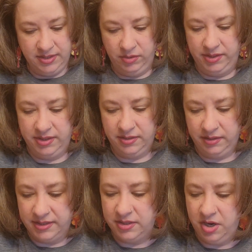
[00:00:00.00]
So
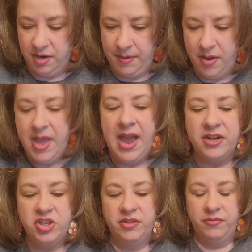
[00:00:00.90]
let's talk about,
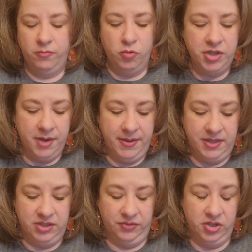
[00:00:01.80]
actually we'll talk about
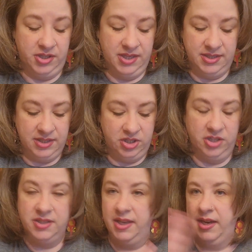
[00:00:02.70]
this first. This is
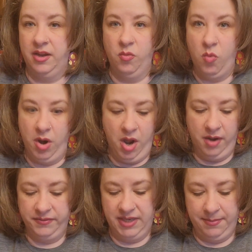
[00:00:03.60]
just like a
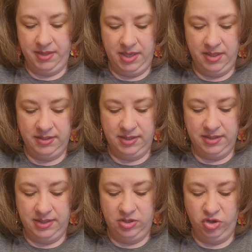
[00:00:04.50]
one-off type thing. This
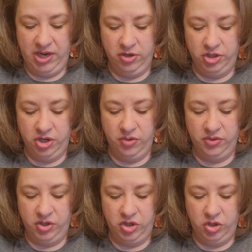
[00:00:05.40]
is the Trader
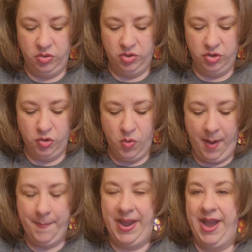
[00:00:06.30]
Joe's
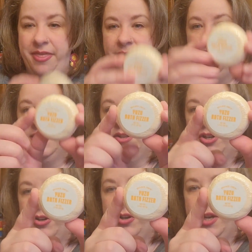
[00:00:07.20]
Yuzu Bath
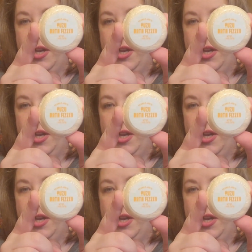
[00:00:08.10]
Fizzer.